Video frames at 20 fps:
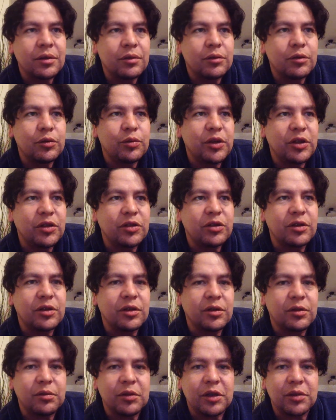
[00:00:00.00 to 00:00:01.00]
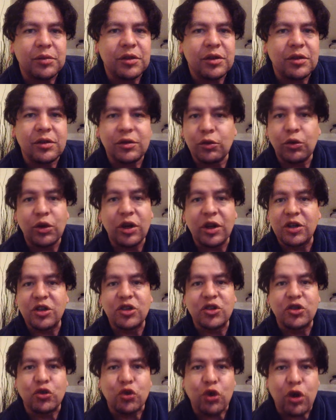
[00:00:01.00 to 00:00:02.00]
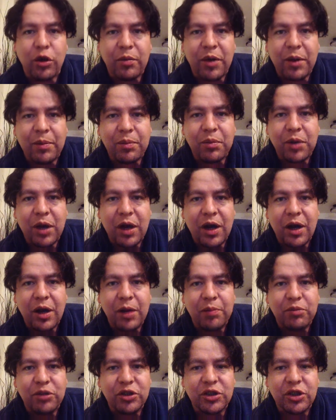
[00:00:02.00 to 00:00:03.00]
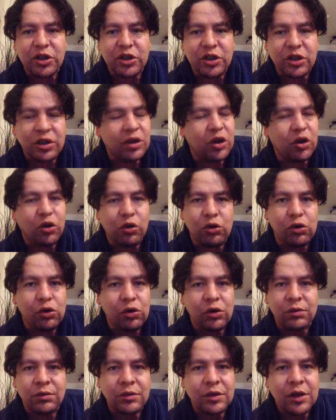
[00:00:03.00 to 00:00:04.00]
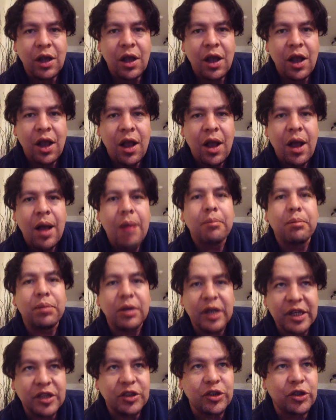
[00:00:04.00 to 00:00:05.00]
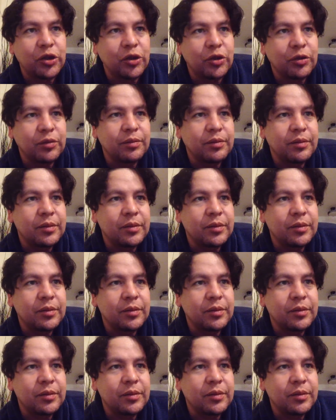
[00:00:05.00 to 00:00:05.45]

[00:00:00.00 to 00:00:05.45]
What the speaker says: Would be interesting to maybe you want to destroy my position. Cool, please do.